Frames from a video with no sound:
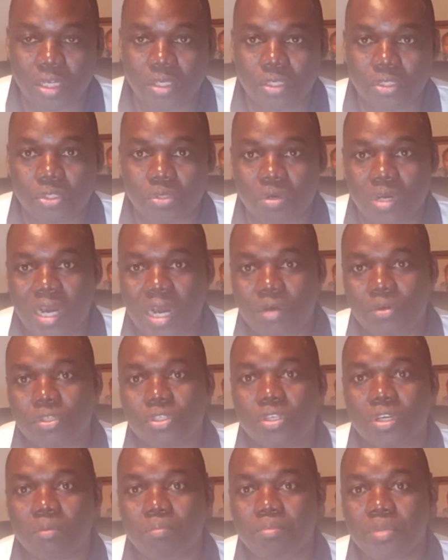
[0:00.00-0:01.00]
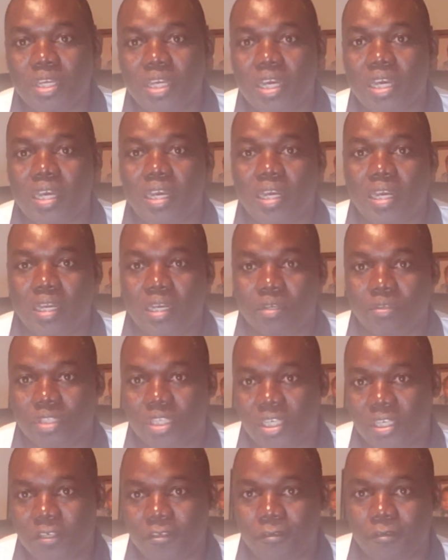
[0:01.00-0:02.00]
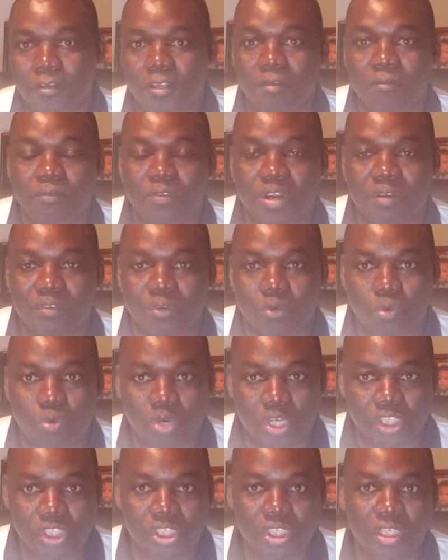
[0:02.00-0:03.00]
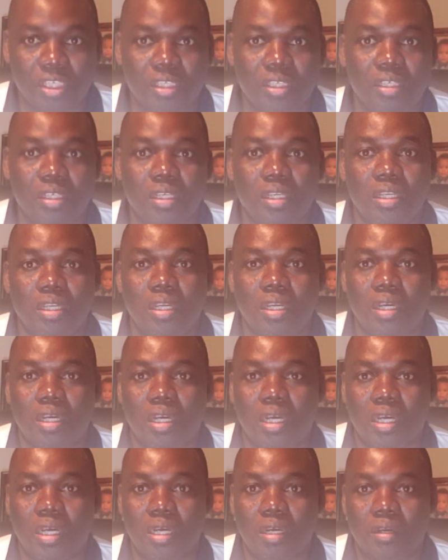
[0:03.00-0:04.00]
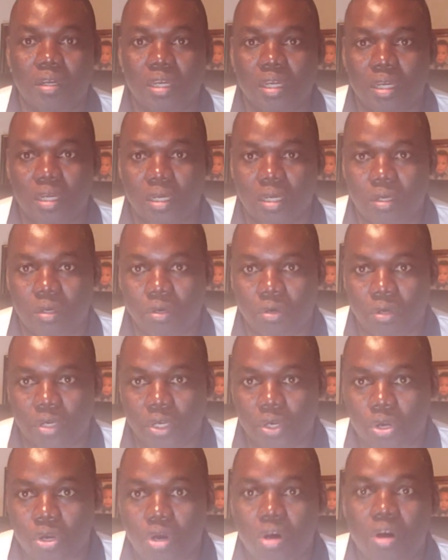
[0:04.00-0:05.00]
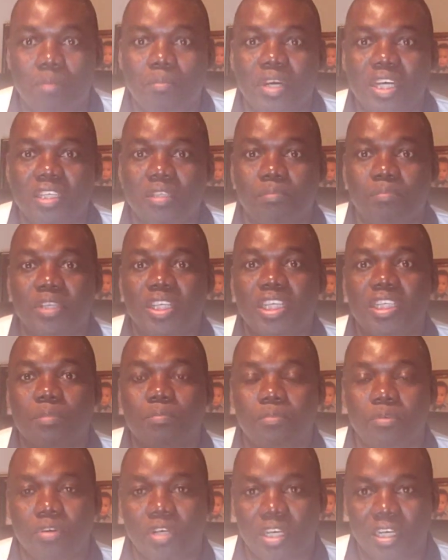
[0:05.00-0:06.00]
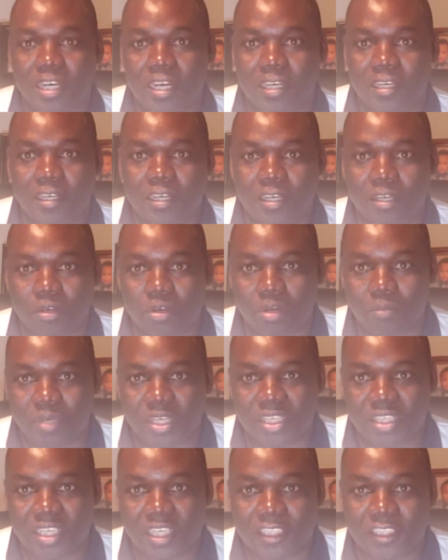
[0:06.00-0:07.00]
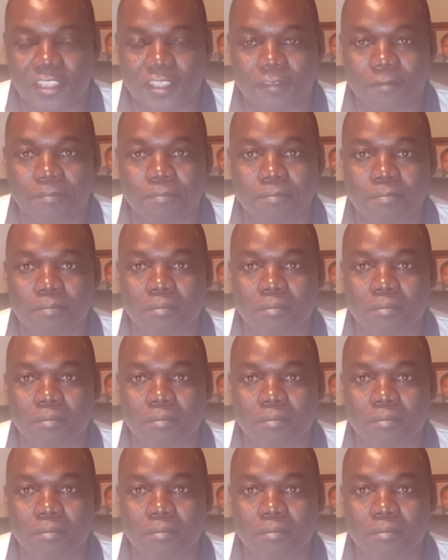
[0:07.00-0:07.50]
So I'll stop here, and I'll tell you if you have a question or a comment, please put it under the comment section.